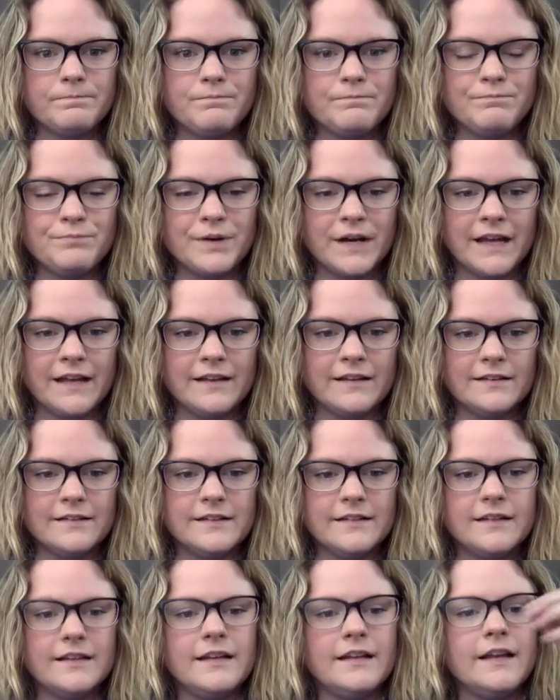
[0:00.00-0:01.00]
but
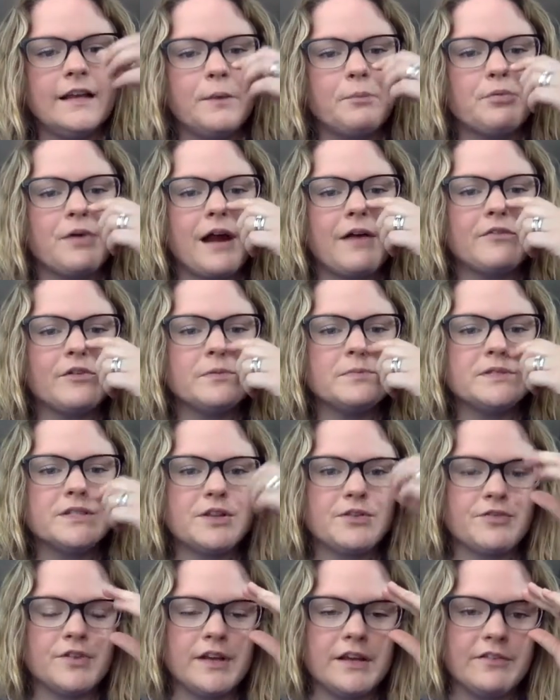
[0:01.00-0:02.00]
in Proverbs
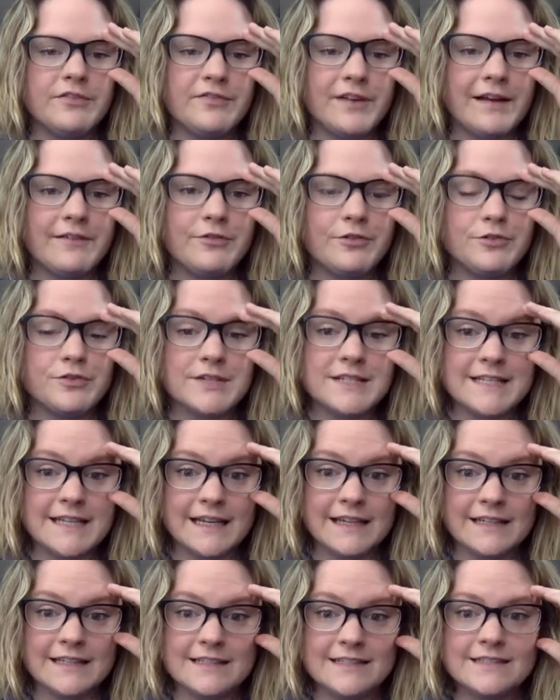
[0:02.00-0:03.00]

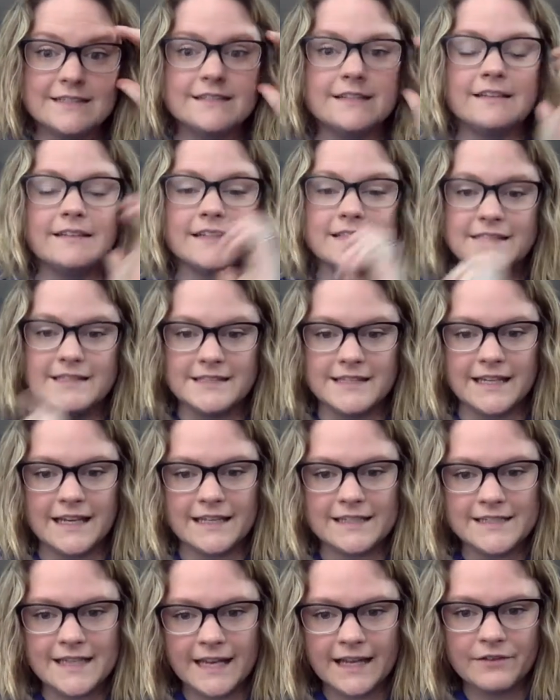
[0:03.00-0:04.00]
3:5-6, and this is again
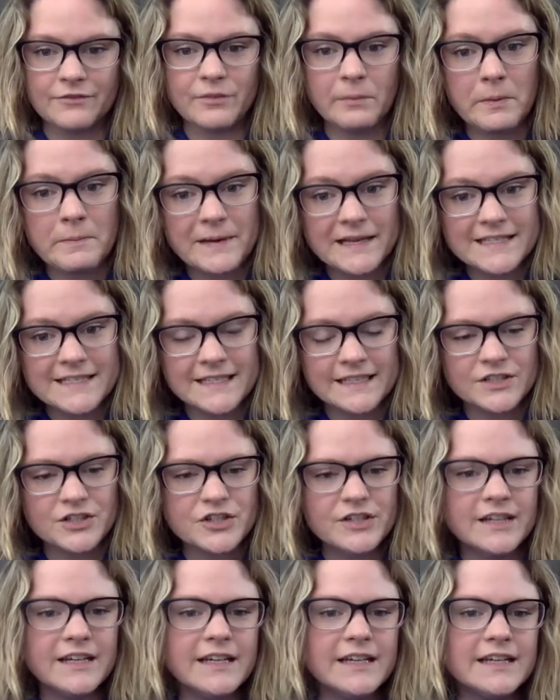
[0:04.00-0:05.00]
taken from the Message,
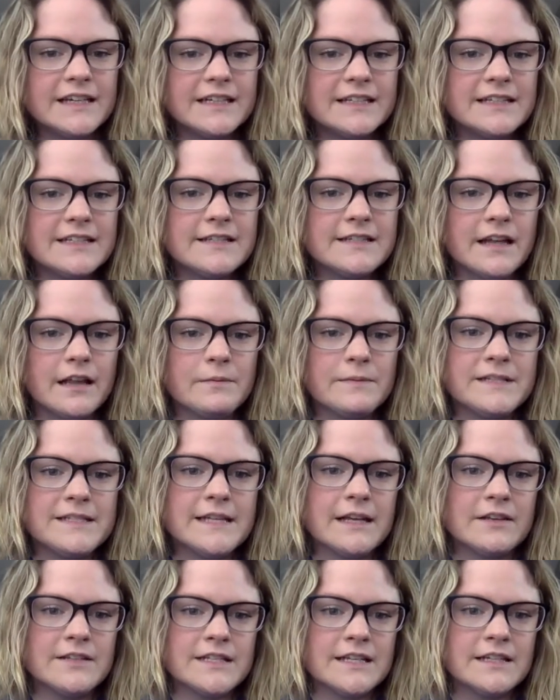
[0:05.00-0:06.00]
Solomon
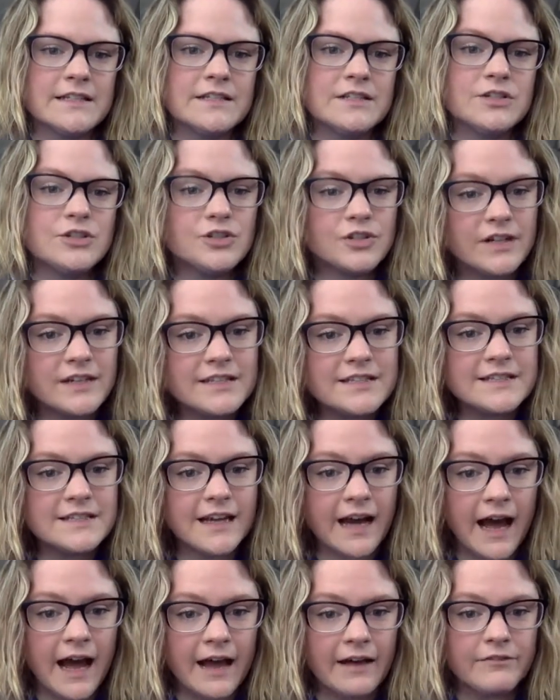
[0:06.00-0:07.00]
tells us, trust
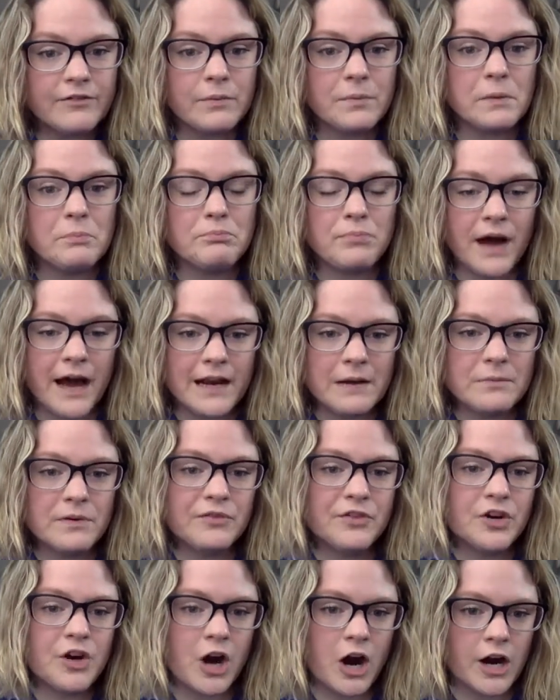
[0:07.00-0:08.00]
God from the bottom of
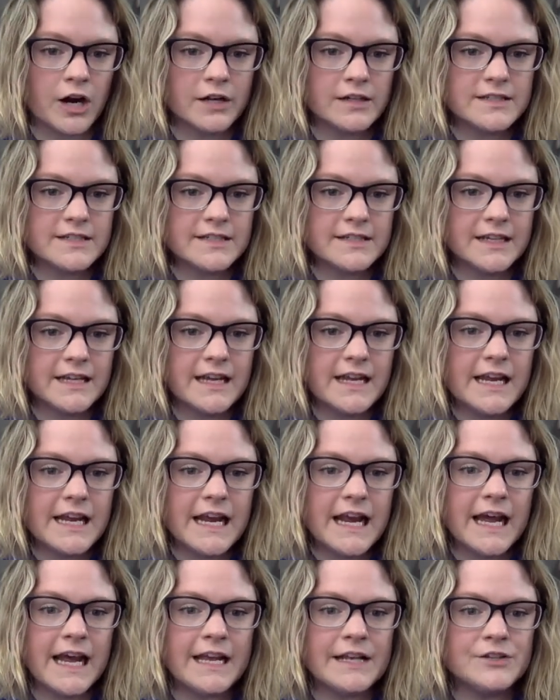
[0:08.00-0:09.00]
your heart
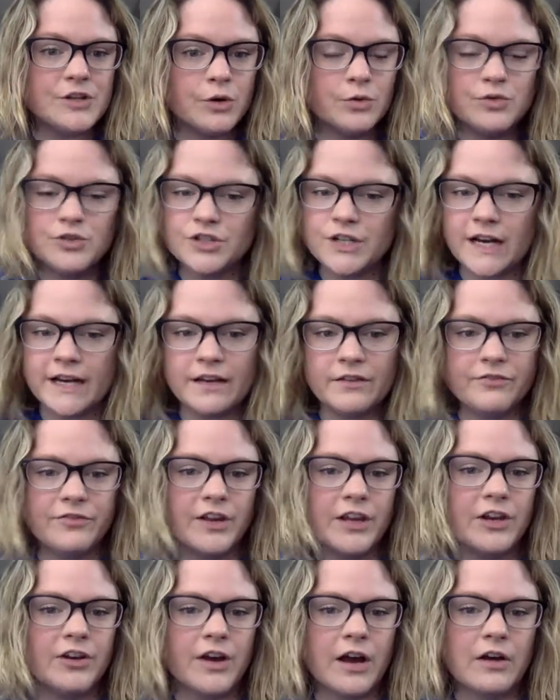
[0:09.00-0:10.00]
and don't try to
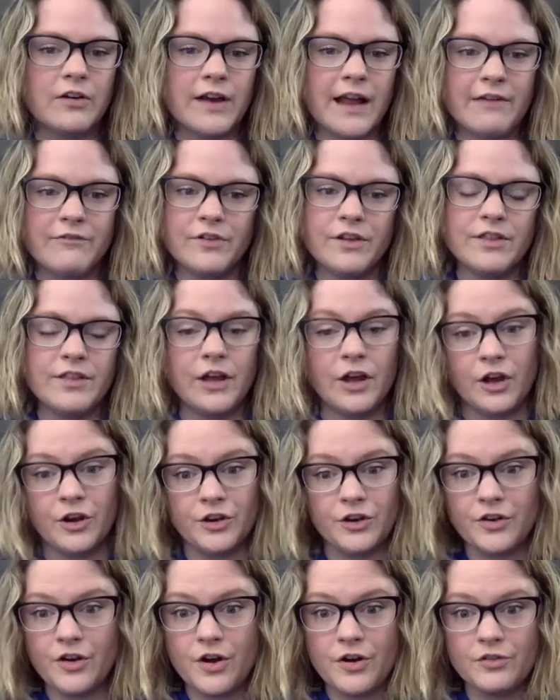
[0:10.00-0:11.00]
figure out everything on
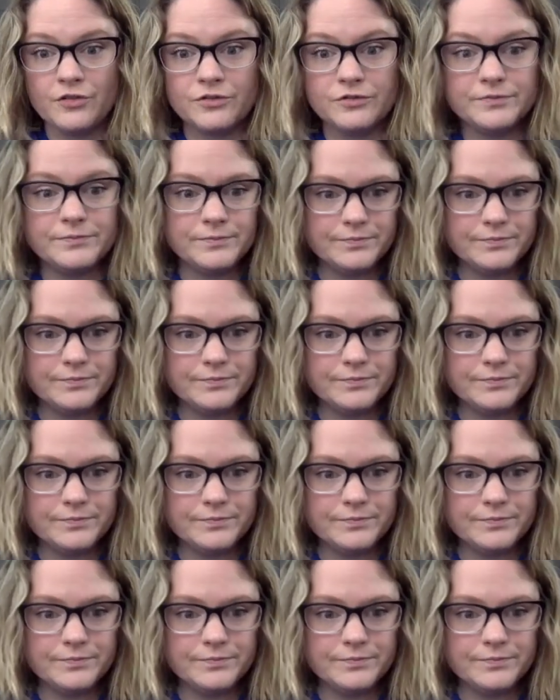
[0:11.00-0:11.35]
your own.